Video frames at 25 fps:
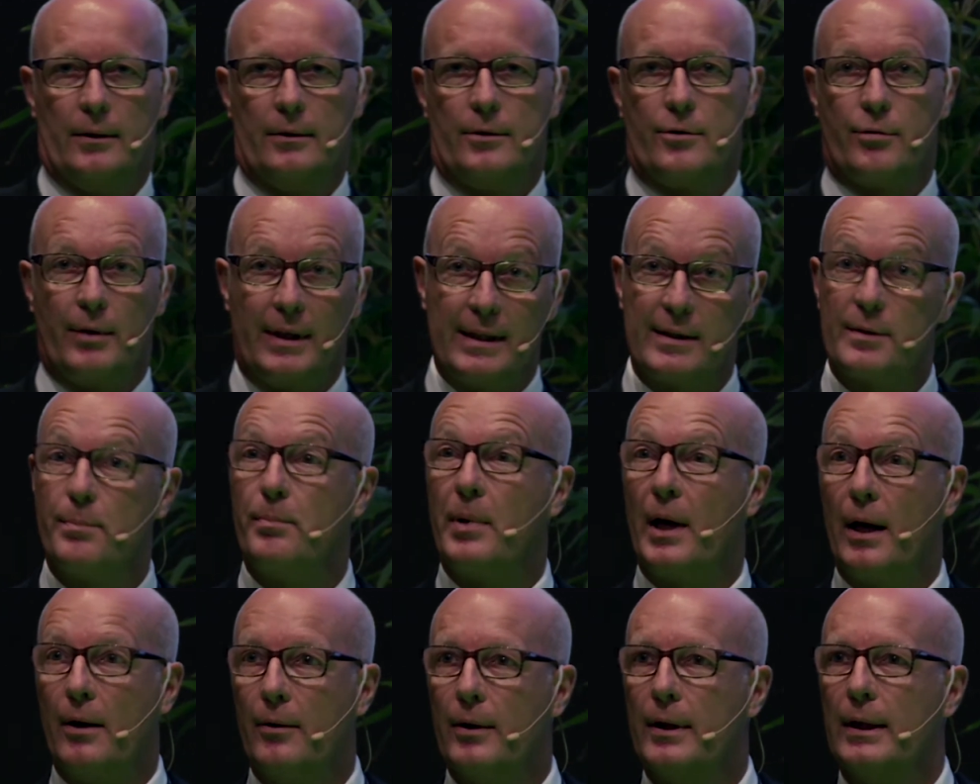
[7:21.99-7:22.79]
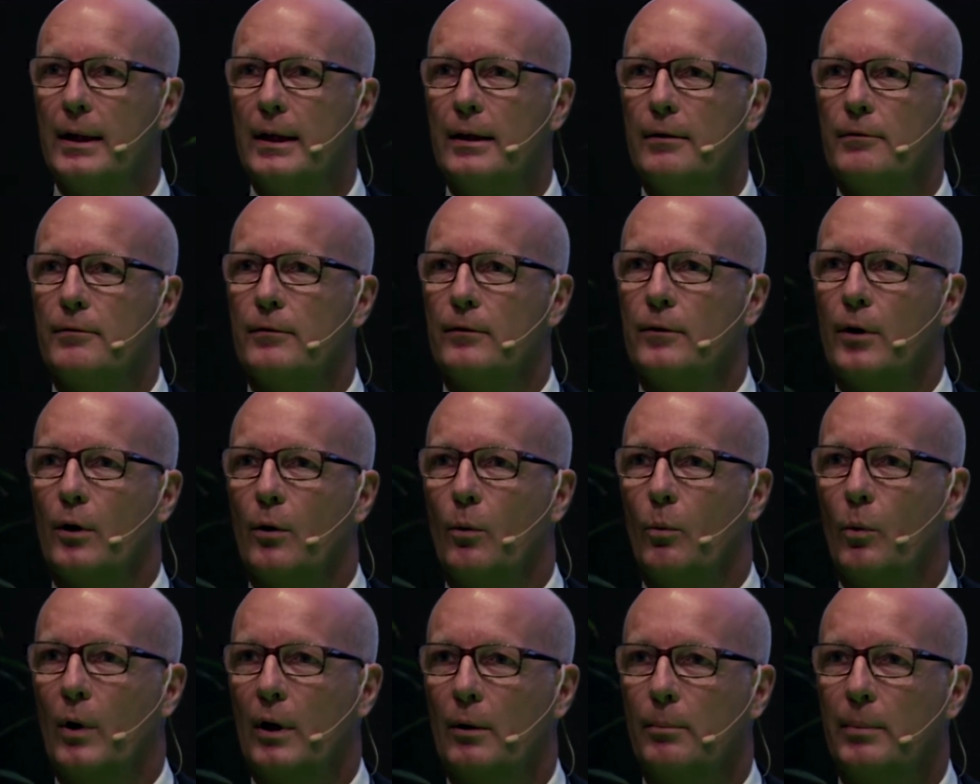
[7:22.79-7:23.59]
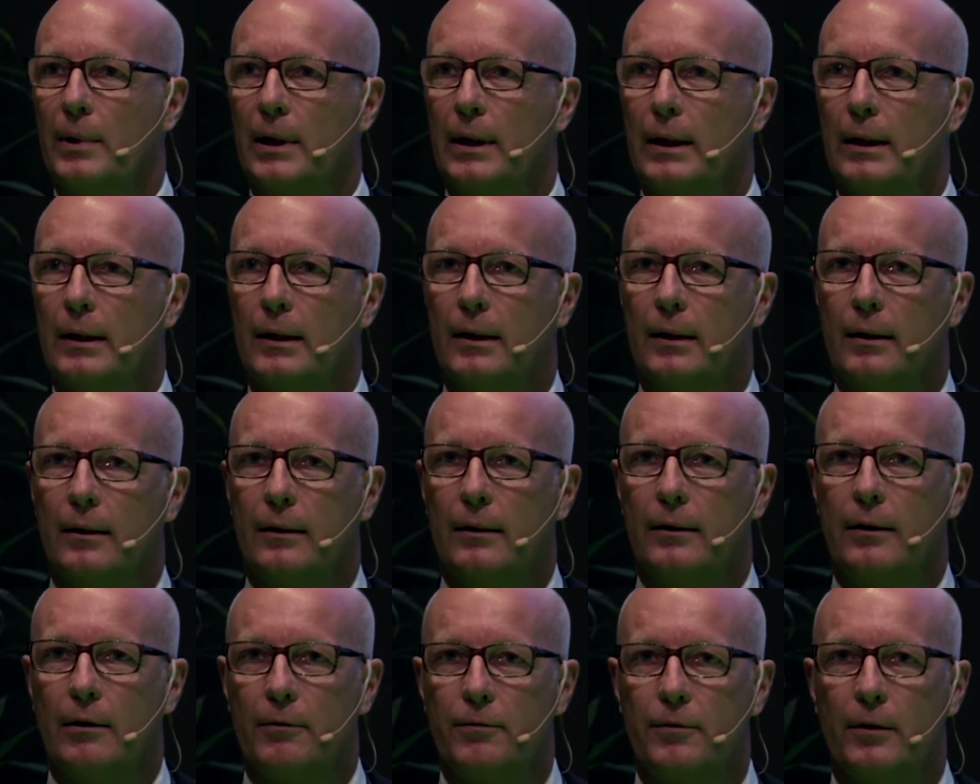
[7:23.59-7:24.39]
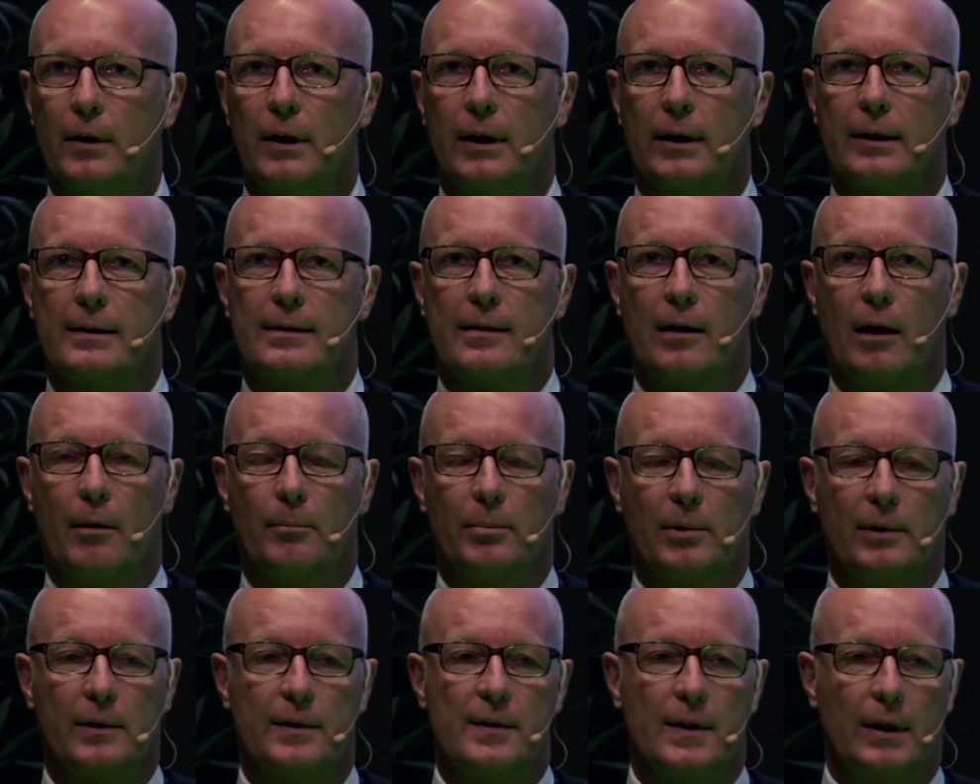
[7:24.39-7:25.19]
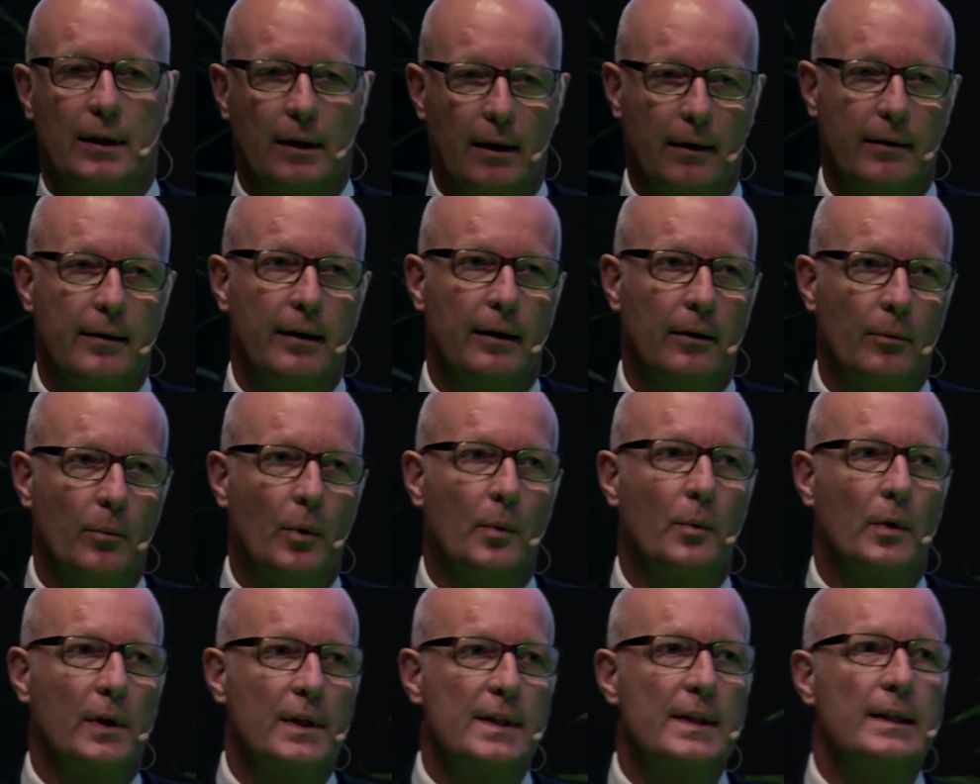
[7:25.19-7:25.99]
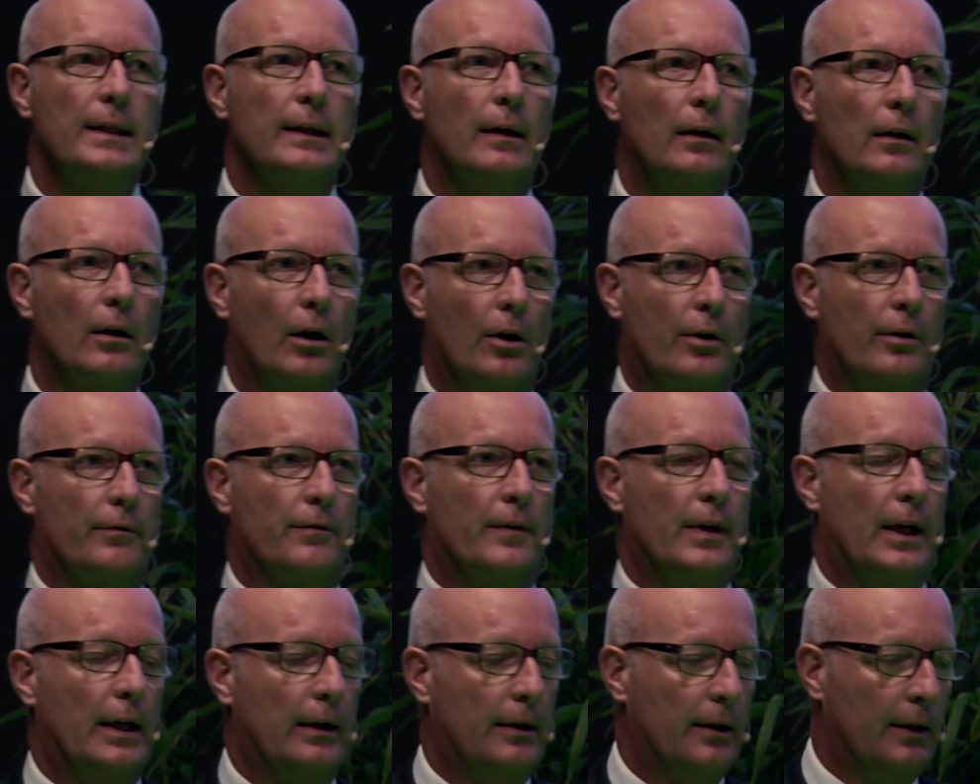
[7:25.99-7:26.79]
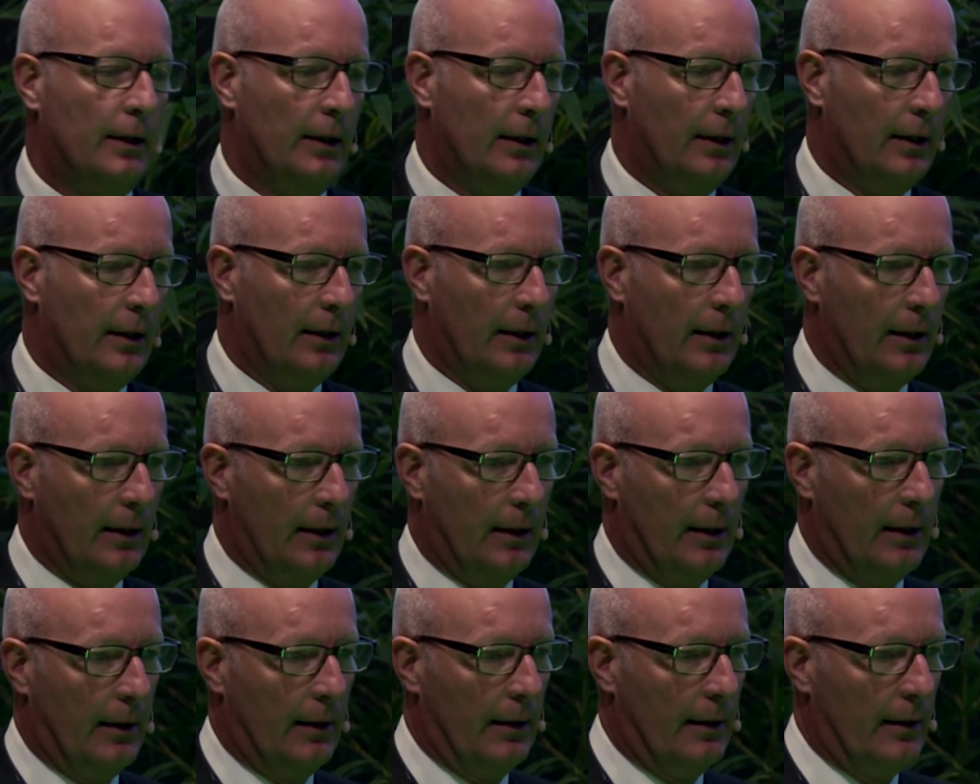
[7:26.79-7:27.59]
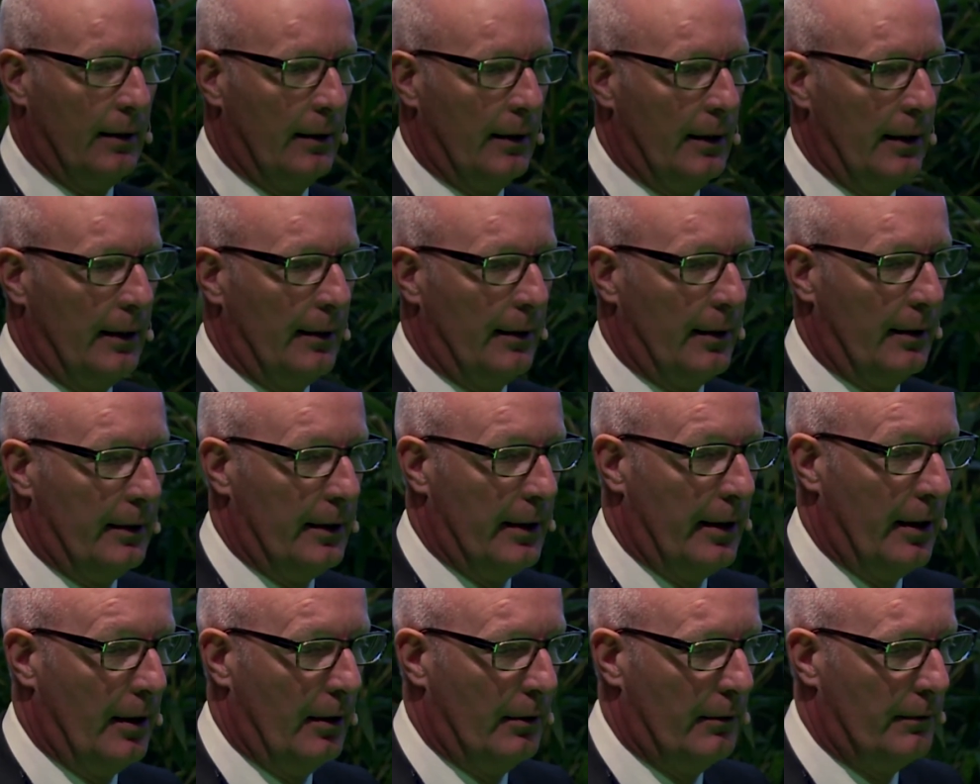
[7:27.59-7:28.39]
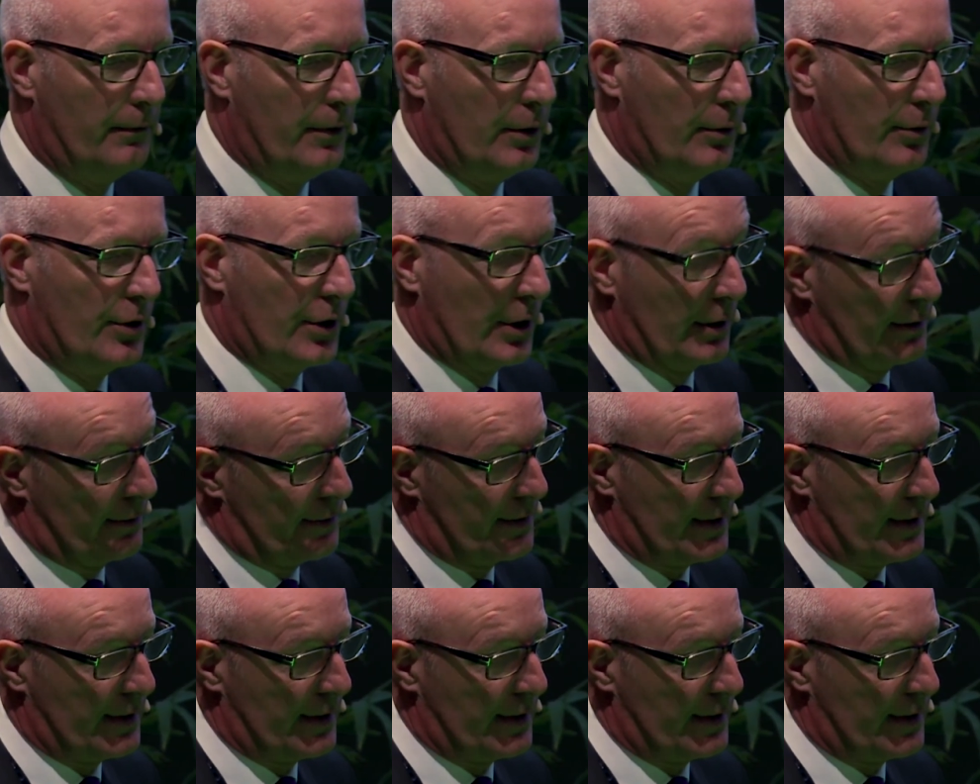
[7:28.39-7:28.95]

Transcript: transparent even will be different examples and I think we will see a lot of that uh, in the near future.